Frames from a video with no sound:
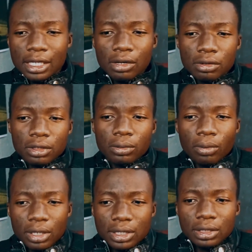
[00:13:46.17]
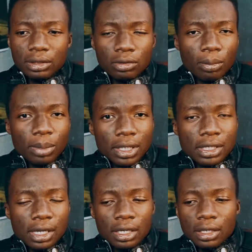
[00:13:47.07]
Talos was, you know,
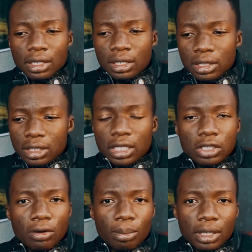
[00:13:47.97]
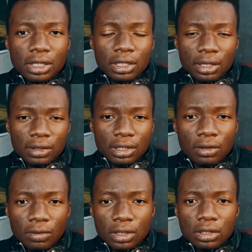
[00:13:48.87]
played an essential part in the
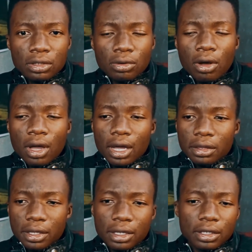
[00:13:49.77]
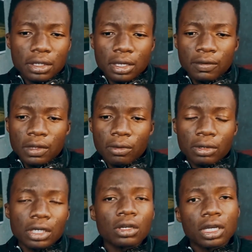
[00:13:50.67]
series, so I think if they're
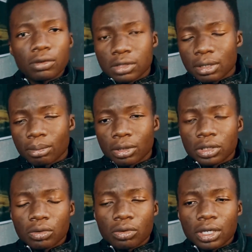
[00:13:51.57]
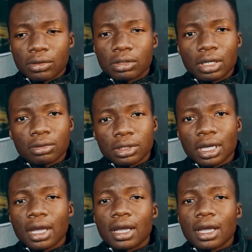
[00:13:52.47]
gonna kill somebody or kill Talos,